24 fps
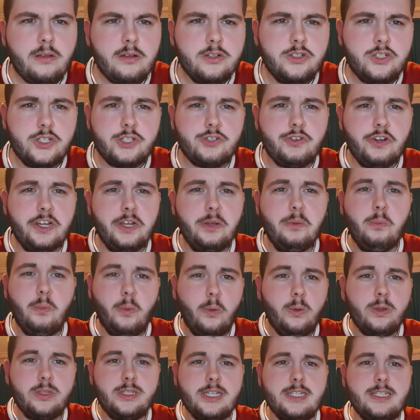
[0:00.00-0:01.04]
Just drinking
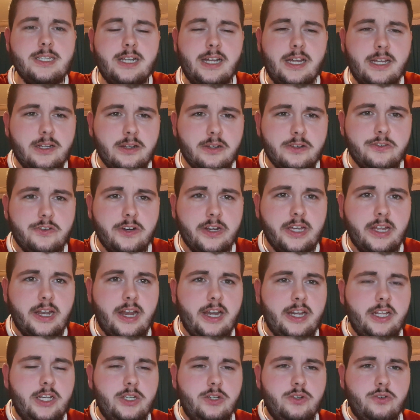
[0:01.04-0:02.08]
water tonight, not drinking
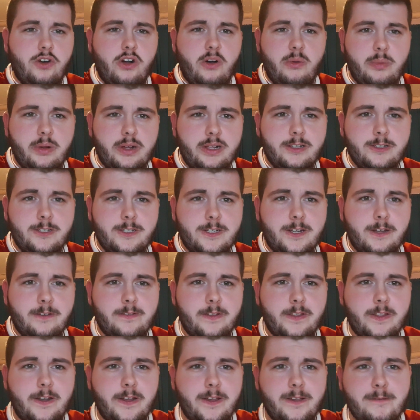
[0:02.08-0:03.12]
any tropical stuff
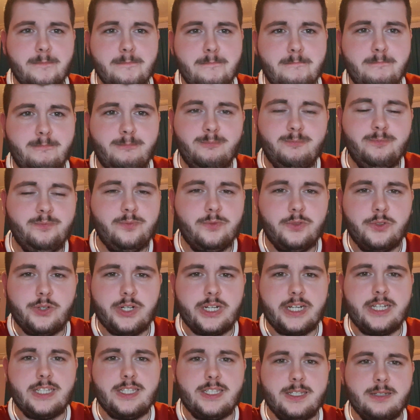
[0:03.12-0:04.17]
tonight.
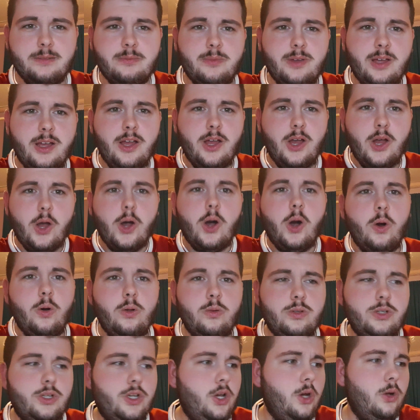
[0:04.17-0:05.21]
Drinking some
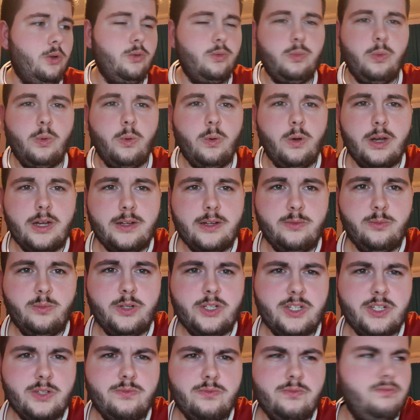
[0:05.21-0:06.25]
old cold water,
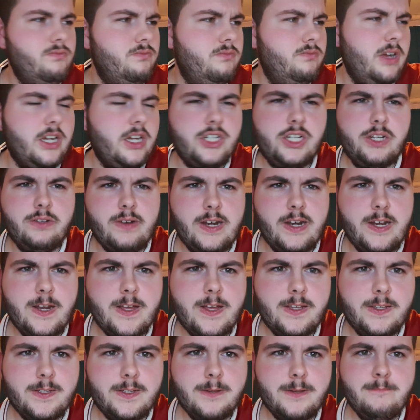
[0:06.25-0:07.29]
which is actually really
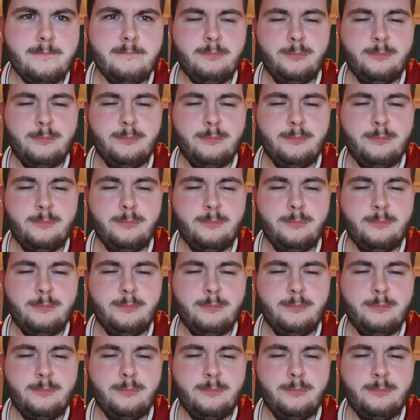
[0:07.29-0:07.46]
nice.